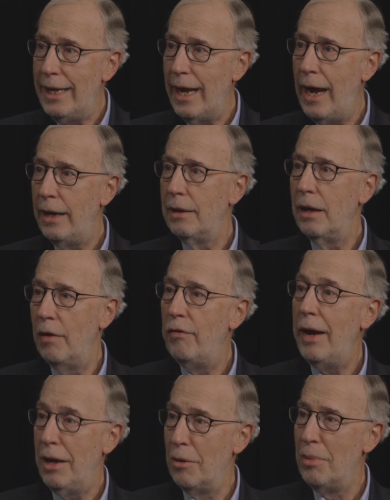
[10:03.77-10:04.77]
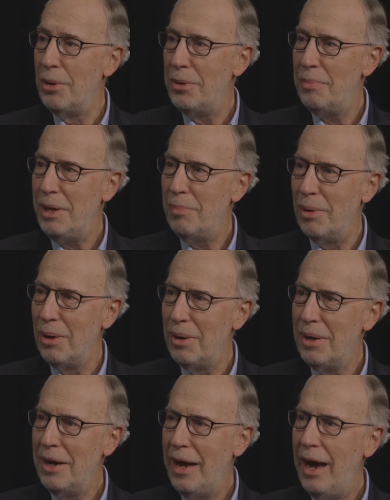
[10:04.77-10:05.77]
that available to people
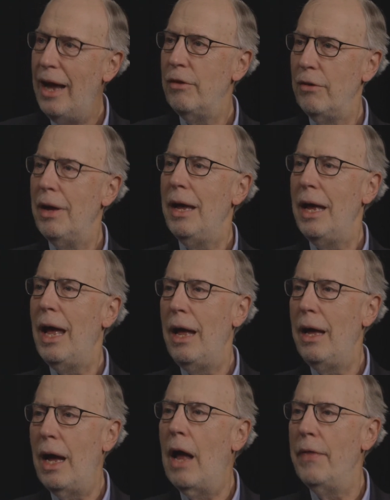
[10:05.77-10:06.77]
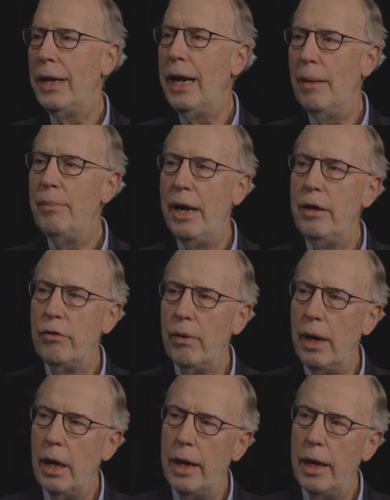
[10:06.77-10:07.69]
on the campaign trail.